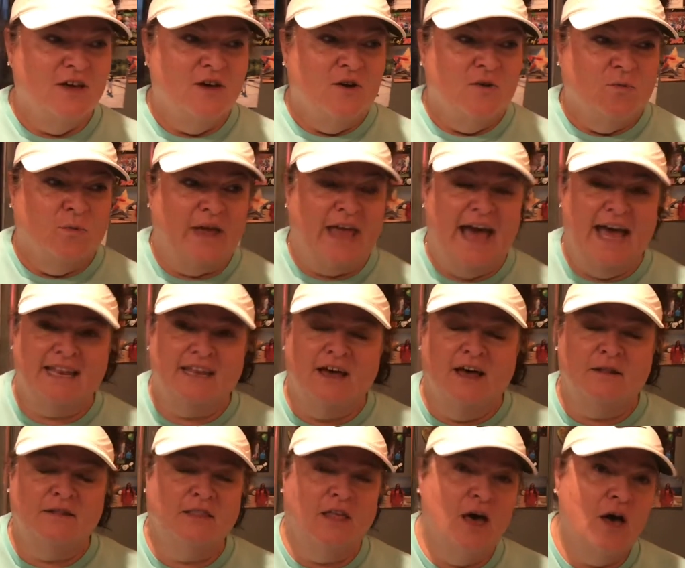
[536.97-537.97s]
we had to
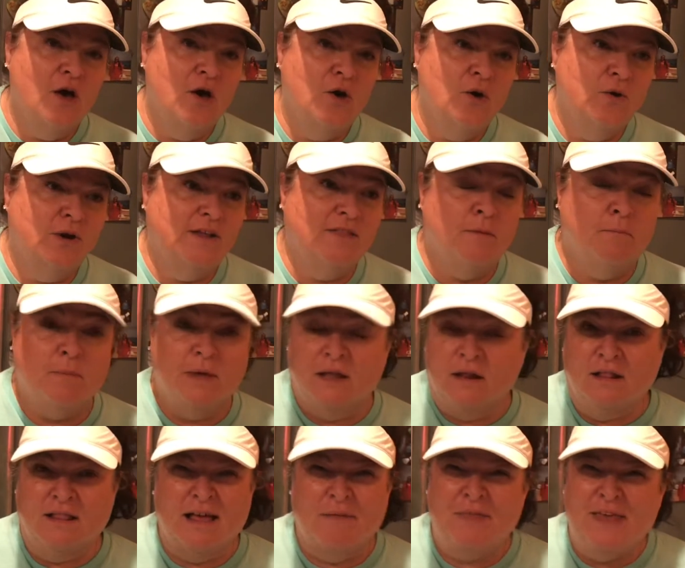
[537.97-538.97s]
unload in the
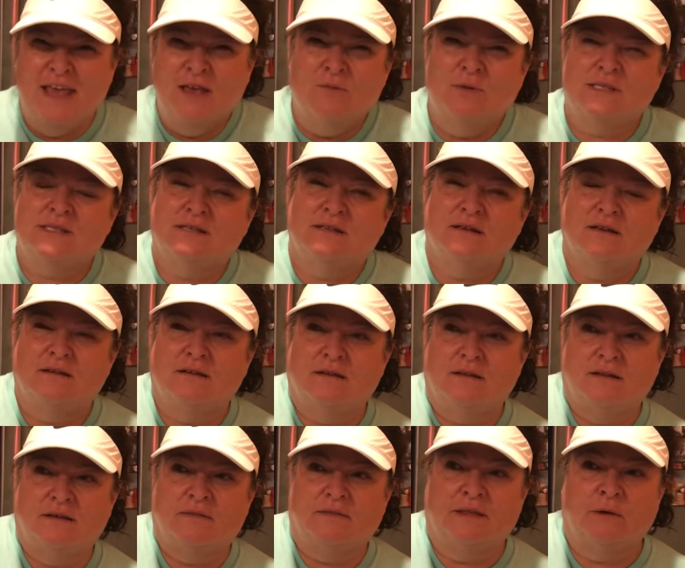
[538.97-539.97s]
middle. I think it was
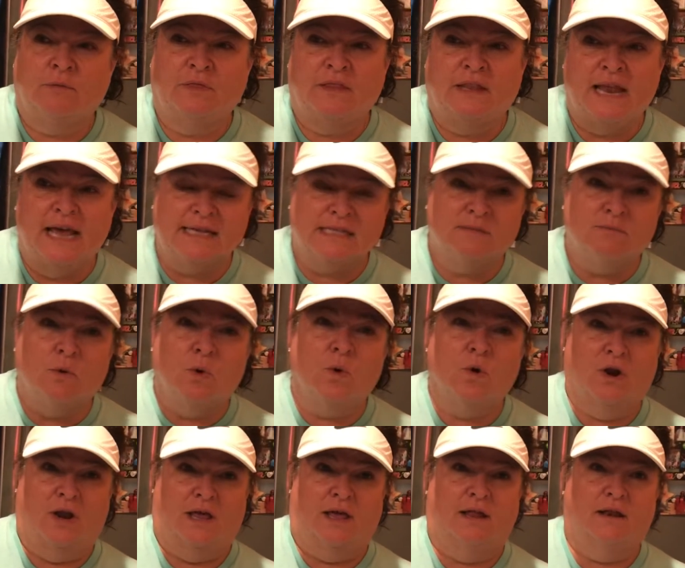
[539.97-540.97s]
the next
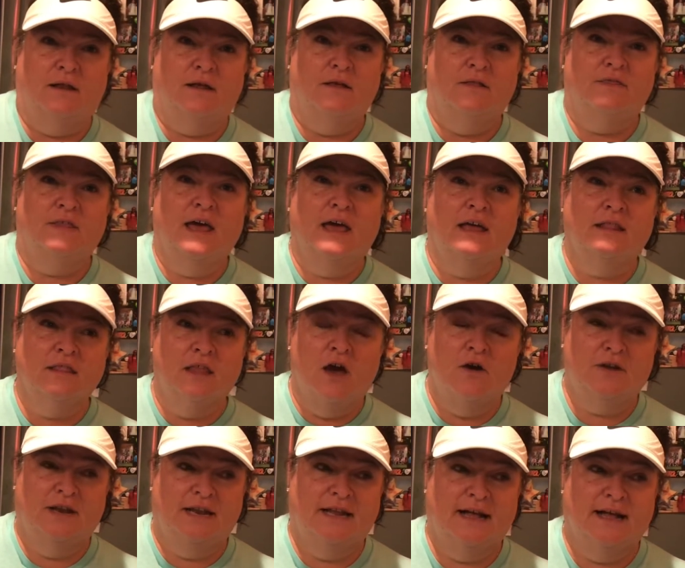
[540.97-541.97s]
morning, they
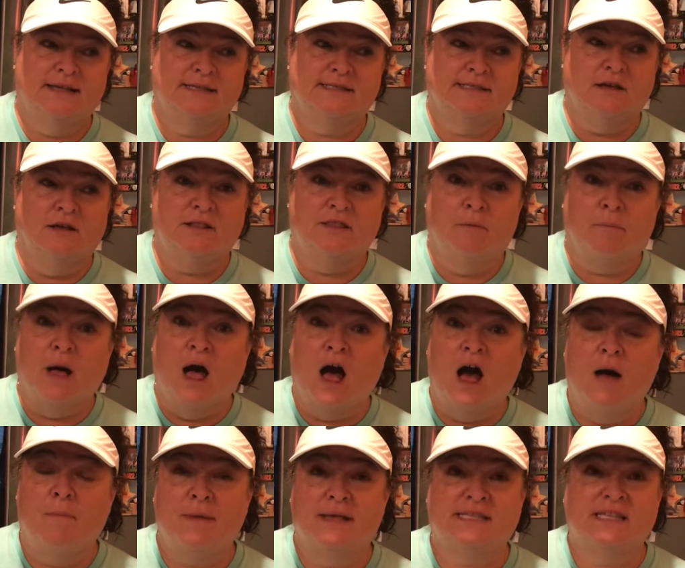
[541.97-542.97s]
unloaded us in the
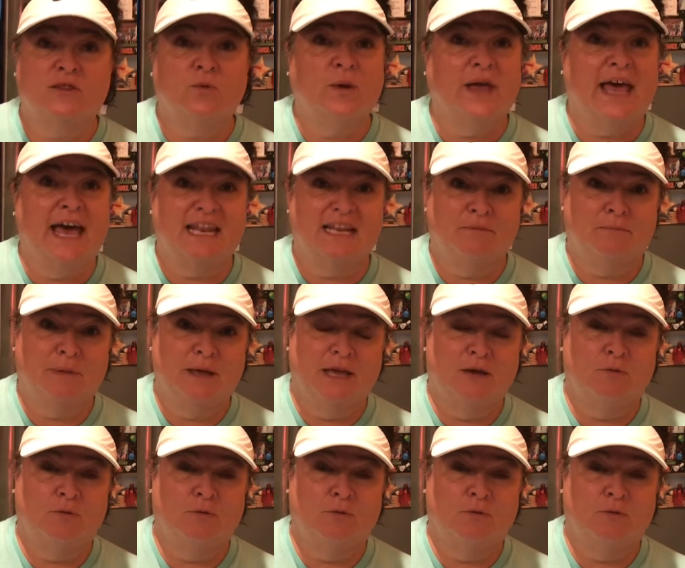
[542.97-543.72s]
Bahamas, and then we had to be